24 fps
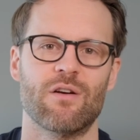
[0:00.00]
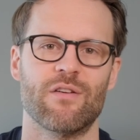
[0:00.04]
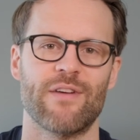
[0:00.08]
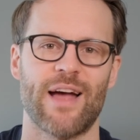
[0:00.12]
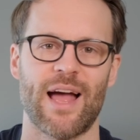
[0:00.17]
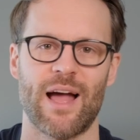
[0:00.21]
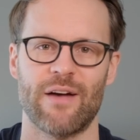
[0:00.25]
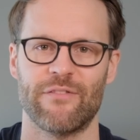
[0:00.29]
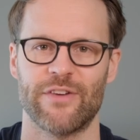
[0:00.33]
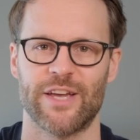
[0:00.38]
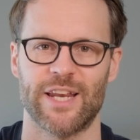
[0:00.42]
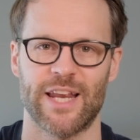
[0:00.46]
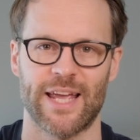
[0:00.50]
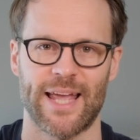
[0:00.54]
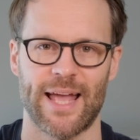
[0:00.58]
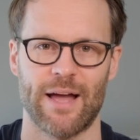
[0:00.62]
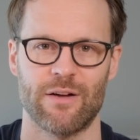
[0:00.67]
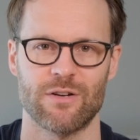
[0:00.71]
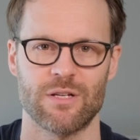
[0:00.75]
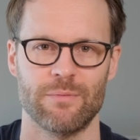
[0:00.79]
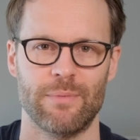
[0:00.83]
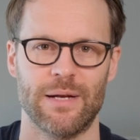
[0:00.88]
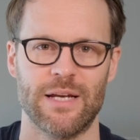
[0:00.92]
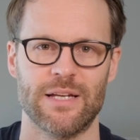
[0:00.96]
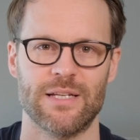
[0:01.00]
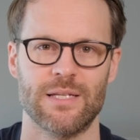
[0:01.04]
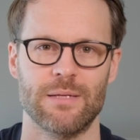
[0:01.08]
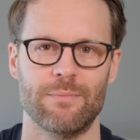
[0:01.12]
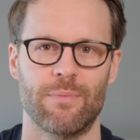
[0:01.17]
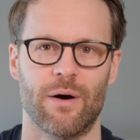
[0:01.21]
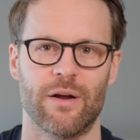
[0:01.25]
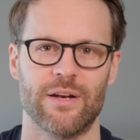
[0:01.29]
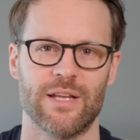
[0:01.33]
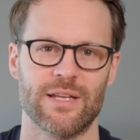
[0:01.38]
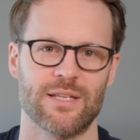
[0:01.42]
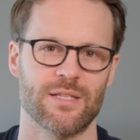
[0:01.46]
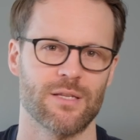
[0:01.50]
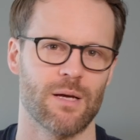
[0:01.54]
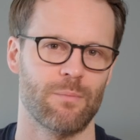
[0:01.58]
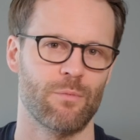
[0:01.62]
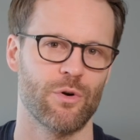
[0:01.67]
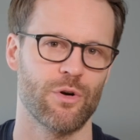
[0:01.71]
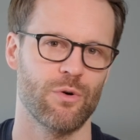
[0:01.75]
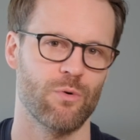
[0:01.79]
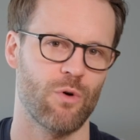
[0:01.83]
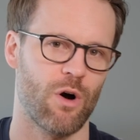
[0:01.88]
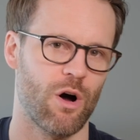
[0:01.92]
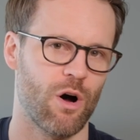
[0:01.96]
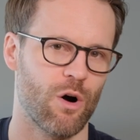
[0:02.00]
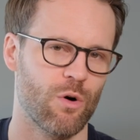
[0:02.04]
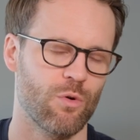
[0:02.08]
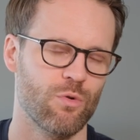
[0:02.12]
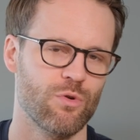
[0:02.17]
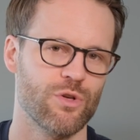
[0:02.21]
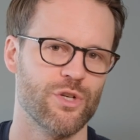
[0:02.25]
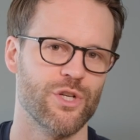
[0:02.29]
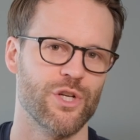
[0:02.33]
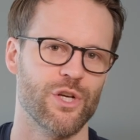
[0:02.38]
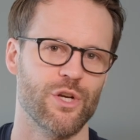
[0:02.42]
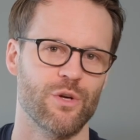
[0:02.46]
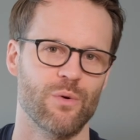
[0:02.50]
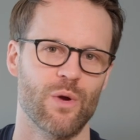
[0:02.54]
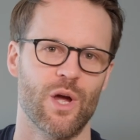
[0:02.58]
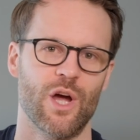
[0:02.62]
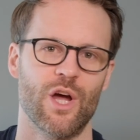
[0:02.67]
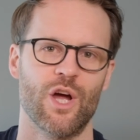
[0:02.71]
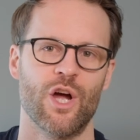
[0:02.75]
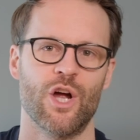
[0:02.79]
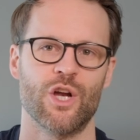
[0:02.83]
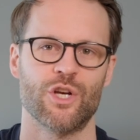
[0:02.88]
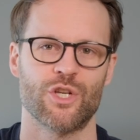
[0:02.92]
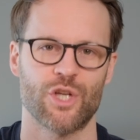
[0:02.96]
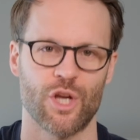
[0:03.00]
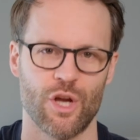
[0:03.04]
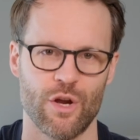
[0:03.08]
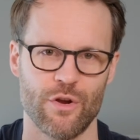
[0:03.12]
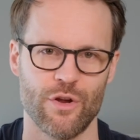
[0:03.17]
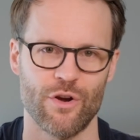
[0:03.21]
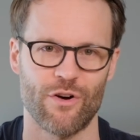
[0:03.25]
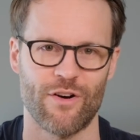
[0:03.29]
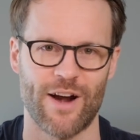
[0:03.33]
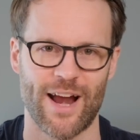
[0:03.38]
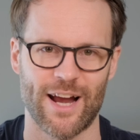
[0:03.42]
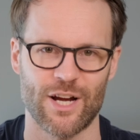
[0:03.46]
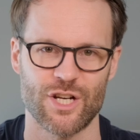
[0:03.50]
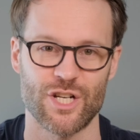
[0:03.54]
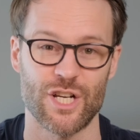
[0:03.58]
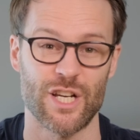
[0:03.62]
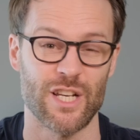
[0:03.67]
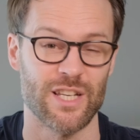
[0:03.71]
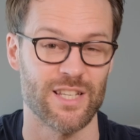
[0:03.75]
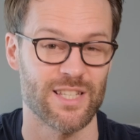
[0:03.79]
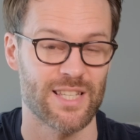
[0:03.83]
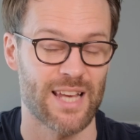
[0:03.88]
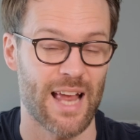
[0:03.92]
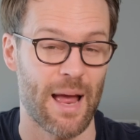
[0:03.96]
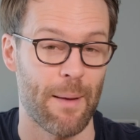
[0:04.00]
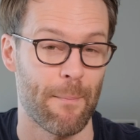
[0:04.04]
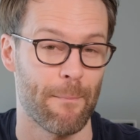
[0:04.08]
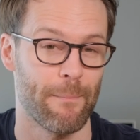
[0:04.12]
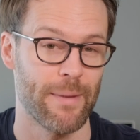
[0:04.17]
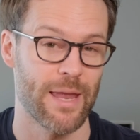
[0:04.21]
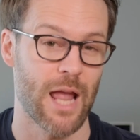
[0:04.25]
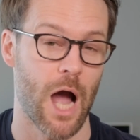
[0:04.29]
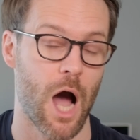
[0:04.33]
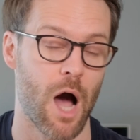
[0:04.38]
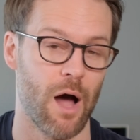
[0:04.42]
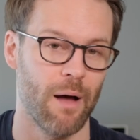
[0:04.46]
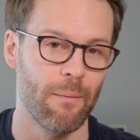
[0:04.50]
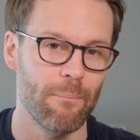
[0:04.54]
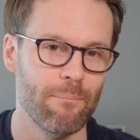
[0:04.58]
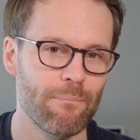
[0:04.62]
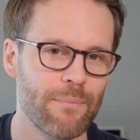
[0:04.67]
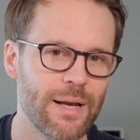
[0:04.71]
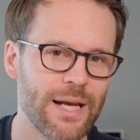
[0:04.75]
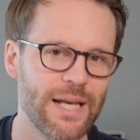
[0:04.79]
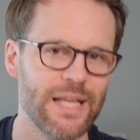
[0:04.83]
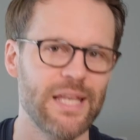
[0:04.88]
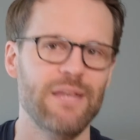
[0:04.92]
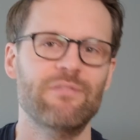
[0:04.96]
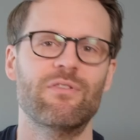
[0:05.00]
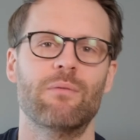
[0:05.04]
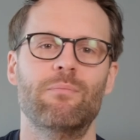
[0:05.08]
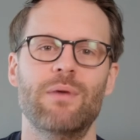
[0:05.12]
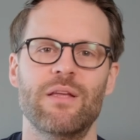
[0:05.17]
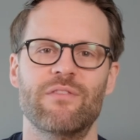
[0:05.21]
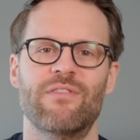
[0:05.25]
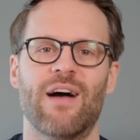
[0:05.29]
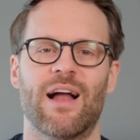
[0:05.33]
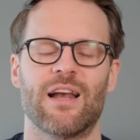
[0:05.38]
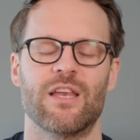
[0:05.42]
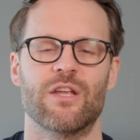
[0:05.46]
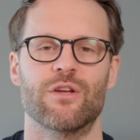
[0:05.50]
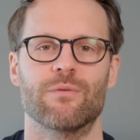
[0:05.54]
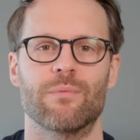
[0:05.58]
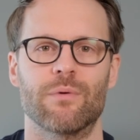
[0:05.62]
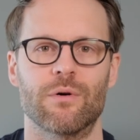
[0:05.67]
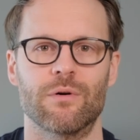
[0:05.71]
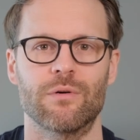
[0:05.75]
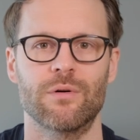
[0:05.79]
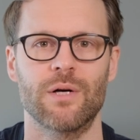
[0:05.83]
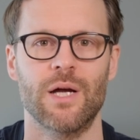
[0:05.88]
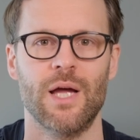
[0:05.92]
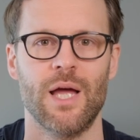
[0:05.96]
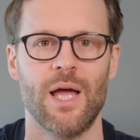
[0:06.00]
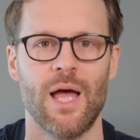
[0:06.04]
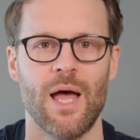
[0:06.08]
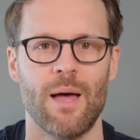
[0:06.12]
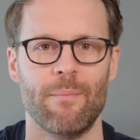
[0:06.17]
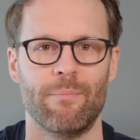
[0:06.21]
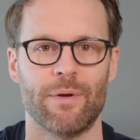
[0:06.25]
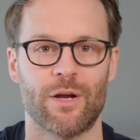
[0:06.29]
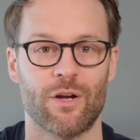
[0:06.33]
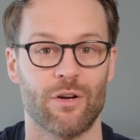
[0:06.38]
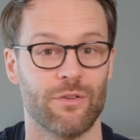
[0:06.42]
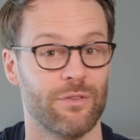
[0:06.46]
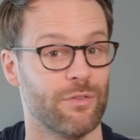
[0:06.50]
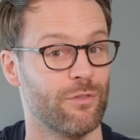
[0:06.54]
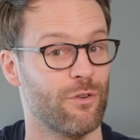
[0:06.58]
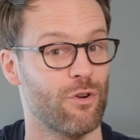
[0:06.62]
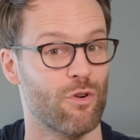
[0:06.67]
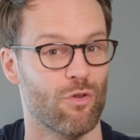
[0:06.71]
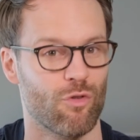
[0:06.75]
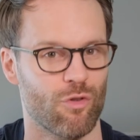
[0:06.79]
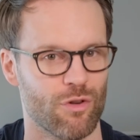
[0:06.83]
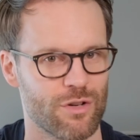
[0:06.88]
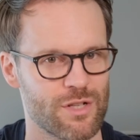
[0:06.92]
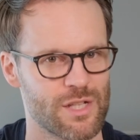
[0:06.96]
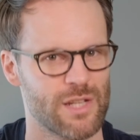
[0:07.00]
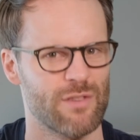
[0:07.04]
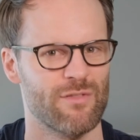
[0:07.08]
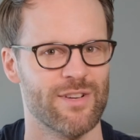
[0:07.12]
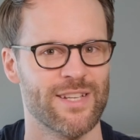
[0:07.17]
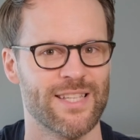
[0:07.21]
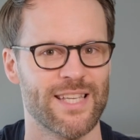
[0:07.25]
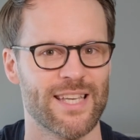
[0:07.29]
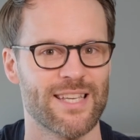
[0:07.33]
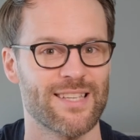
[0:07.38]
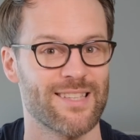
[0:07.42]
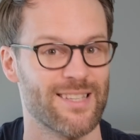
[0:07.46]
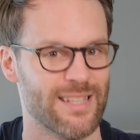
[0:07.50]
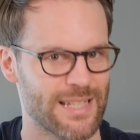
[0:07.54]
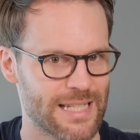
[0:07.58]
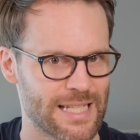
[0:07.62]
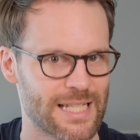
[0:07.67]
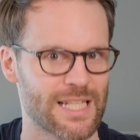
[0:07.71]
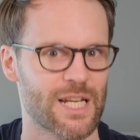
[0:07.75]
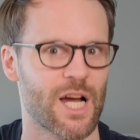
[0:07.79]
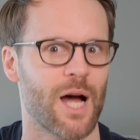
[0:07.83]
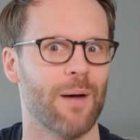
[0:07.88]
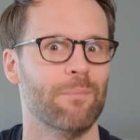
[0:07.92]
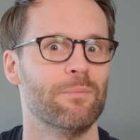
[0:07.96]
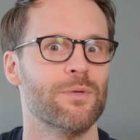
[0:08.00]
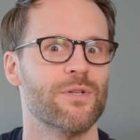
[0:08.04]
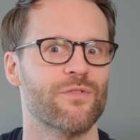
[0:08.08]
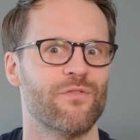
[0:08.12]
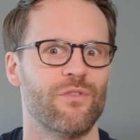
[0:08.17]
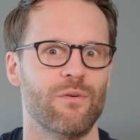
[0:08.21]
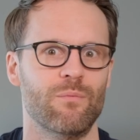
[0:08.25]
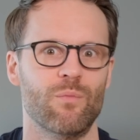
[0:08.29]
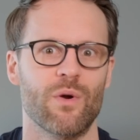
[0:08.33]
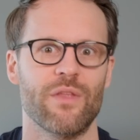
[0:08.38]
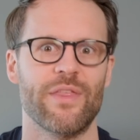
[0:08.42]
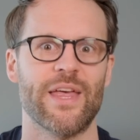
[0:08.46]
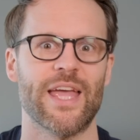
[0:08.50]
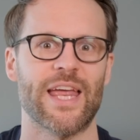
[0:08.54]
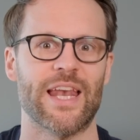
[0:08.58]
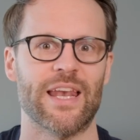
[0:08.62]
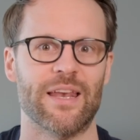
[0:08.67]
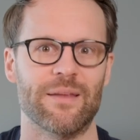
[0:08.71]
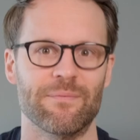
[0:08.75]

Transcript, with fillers: of having an accountability buddy, someone who'll hold you to your actions can be unbelievably valuable because of course the resistance comes from within.